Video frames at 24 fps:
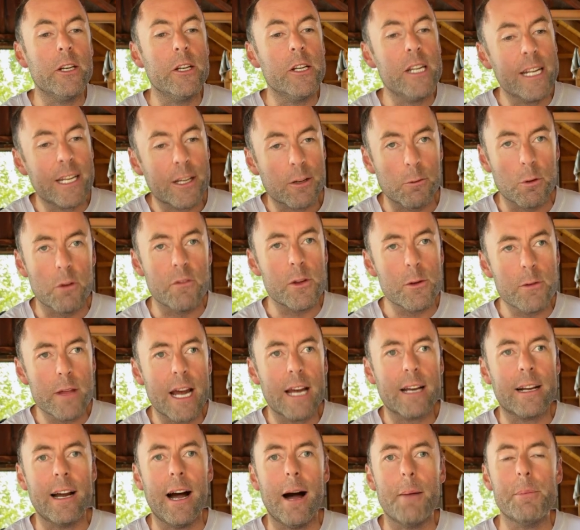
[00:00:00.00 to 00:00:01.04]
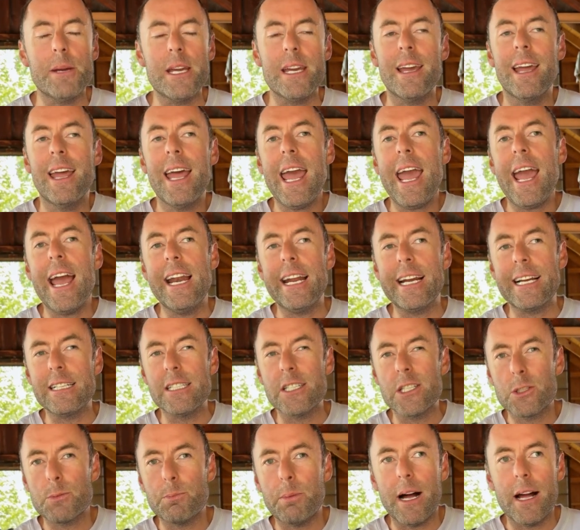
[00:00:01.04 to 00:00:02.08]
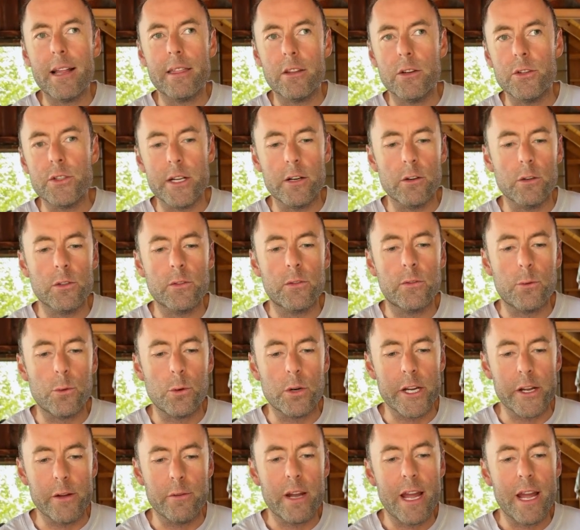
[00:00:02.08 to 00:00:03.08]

It can review that copy and it can spot those errors for you.